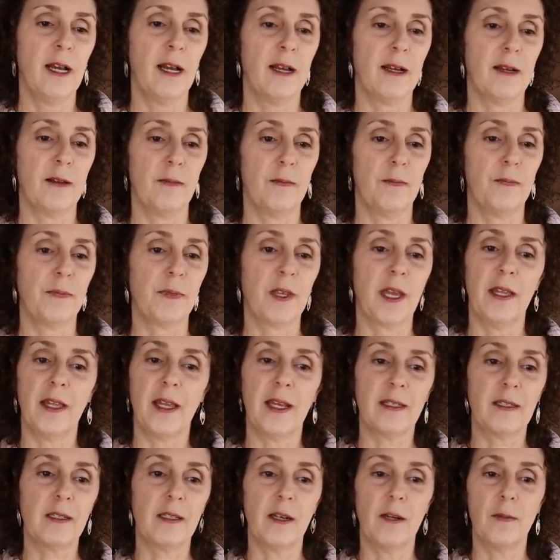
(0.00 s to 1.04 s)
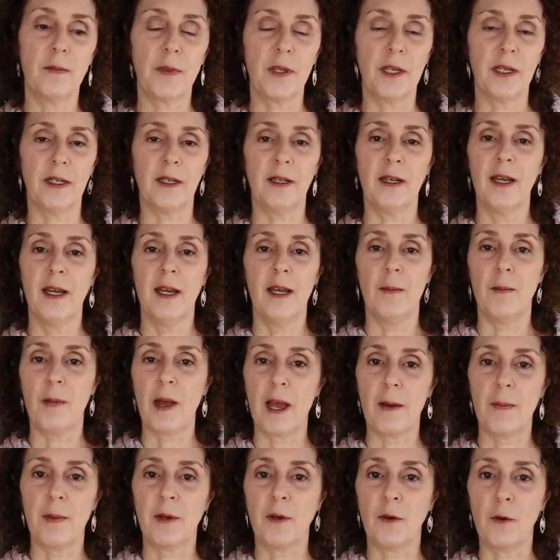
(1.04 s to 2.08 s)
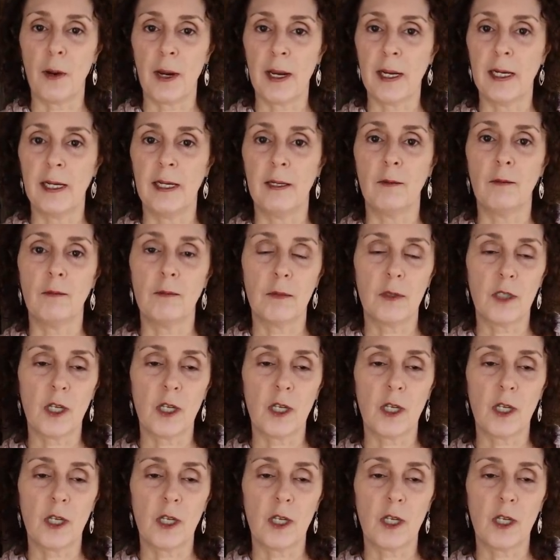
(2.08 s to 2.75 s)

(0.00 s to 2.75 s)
Um, and that's something Pap and Granny